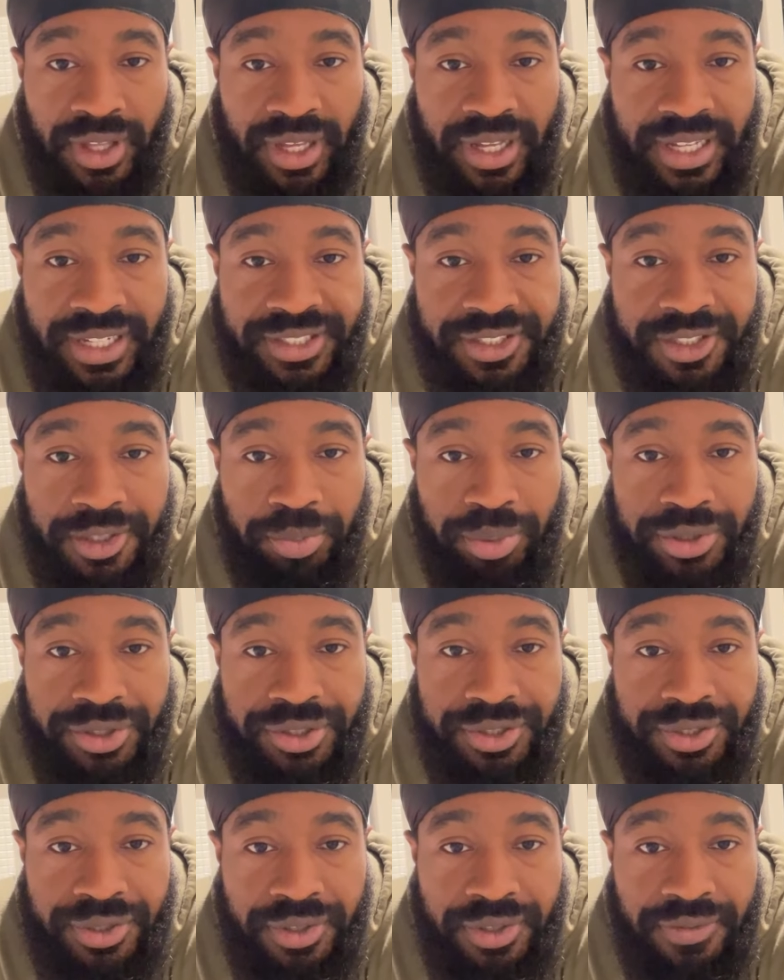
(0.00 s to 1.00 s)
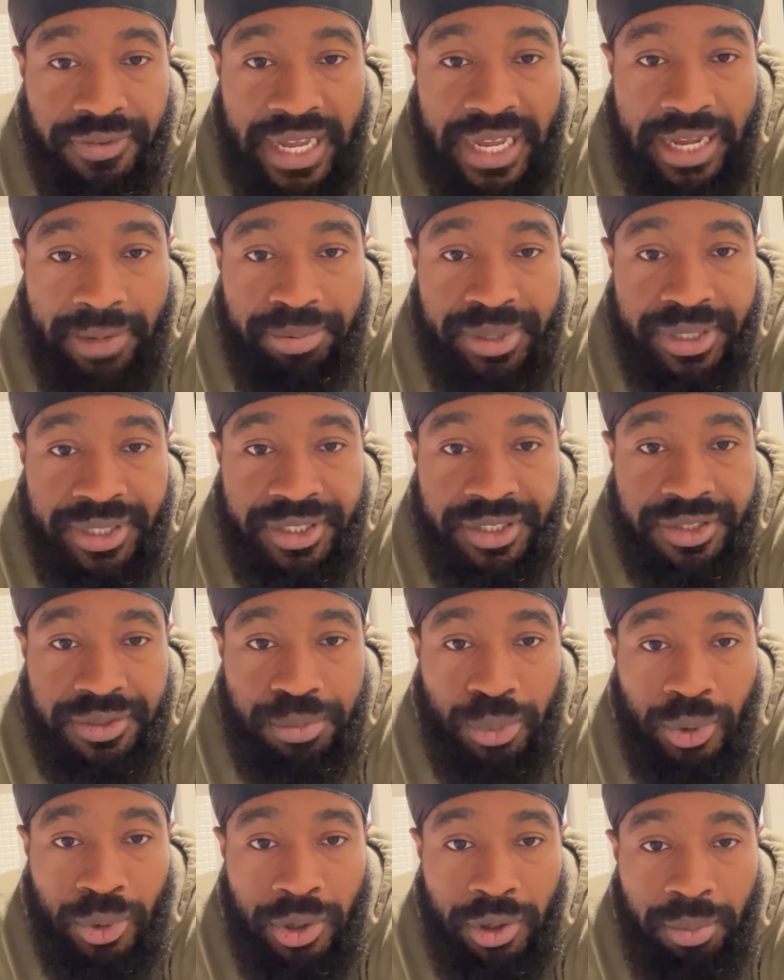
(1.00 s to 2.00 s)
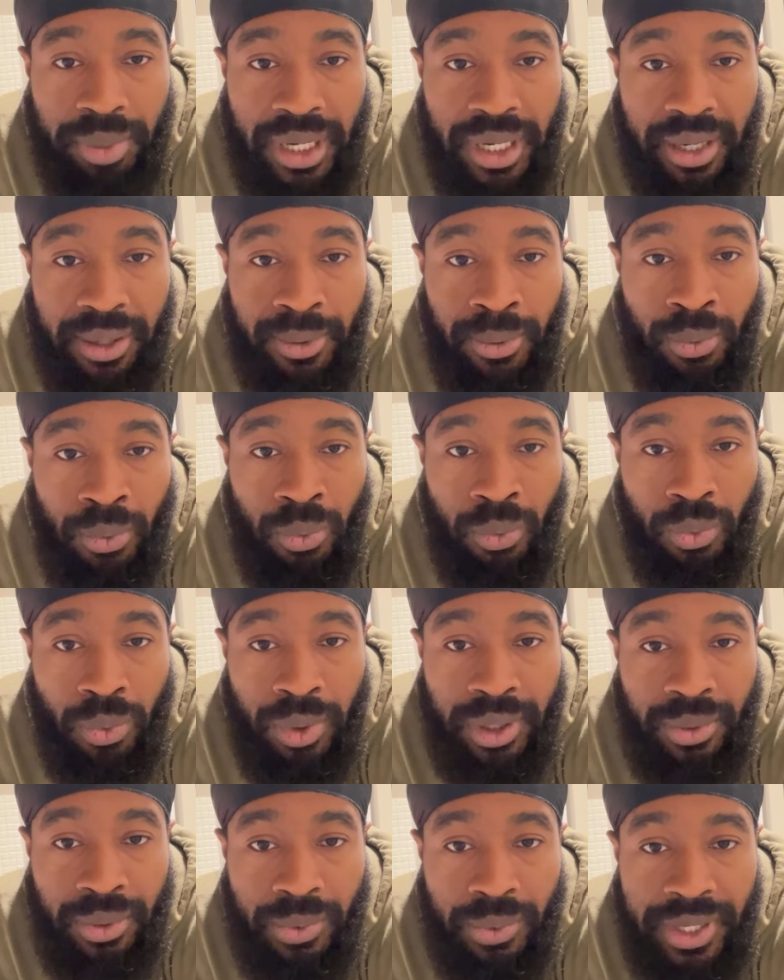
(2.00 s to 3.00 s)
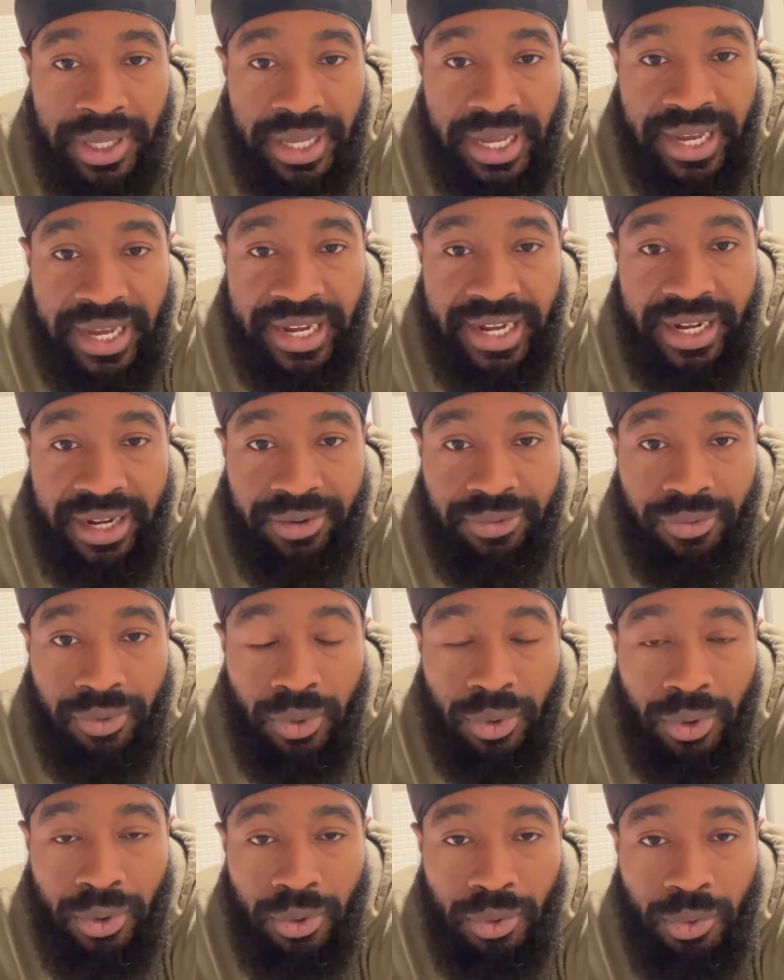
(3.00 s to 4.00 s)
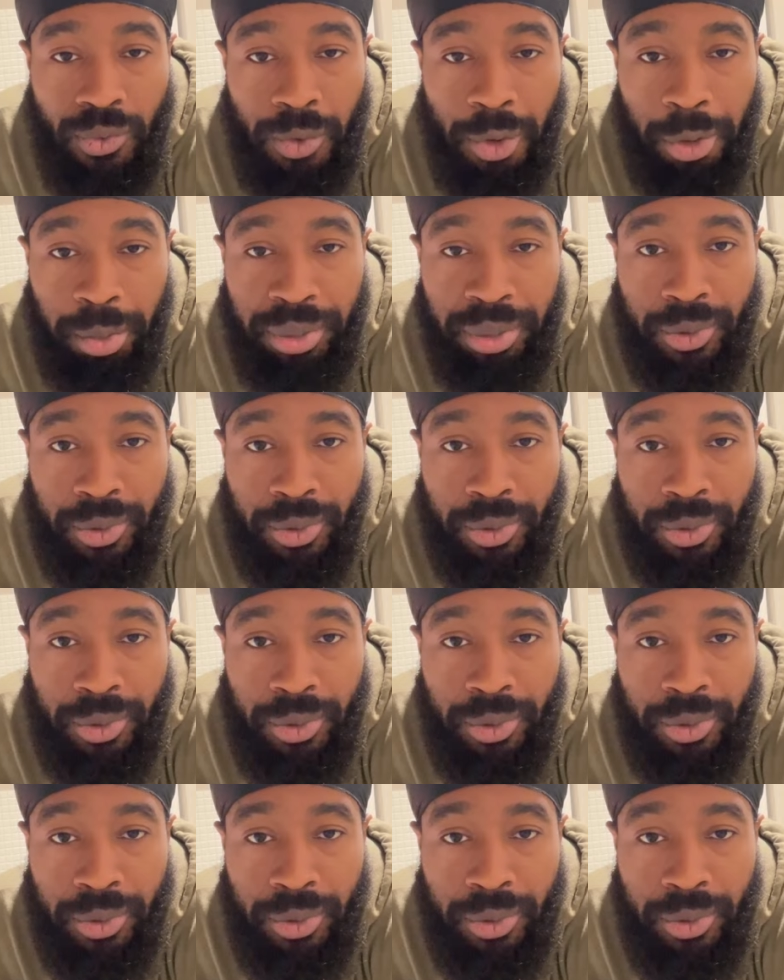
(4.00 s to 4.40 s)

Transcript: is the pursuit of happiness more about what we have or who we